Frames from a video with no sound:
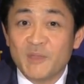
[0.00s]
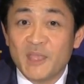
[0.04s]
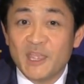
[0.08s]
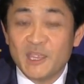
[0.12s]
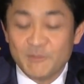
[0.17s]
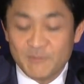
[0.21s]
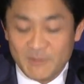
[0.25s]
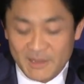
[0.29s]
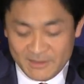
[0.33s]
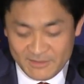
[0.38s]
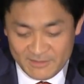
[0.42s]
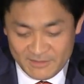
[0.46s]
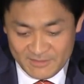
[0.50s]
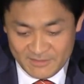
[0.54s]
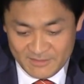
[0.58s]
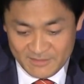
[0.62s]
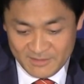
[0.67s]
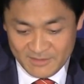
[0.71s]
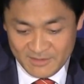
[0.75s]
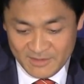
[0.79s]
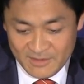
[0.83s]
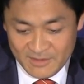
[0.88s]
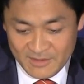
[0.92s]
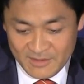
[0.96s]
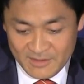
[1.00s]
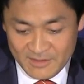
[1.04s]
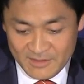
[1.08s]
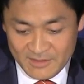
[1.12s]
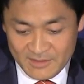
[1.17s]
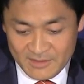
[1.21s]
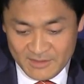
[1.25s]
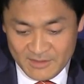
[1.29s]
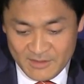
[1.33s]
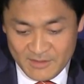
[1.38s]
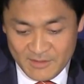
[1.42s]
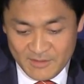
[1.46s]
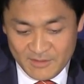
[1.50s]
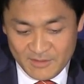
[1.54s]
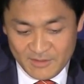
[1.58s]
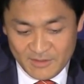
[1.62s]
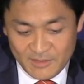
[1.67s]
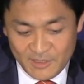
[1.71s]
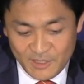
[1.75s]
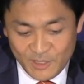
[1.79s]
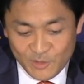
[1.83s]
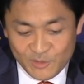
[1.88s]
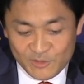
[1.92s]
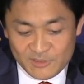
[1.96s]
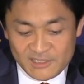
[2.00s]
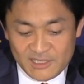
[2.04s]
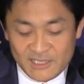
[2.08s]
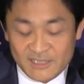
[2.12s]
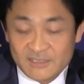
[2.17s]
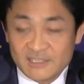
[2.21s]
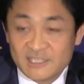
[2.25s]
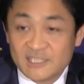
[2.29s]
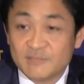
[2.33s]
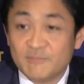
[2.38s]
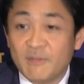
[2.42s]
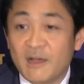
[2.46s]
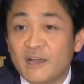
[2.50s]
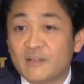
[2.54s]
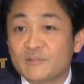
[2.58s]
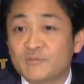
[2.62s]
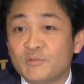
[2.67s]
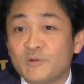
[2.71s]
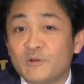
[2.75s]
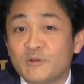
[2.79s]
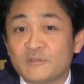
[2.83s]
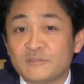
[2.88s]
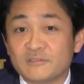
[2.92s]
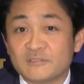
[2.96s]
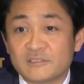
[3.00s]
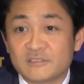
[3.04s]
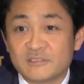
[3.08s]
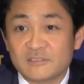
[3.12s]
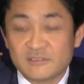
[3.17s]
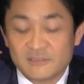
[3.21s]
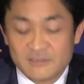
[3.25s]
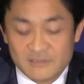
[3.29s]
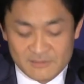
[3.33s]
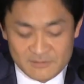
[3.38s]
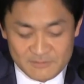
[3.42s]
payment using smartphones.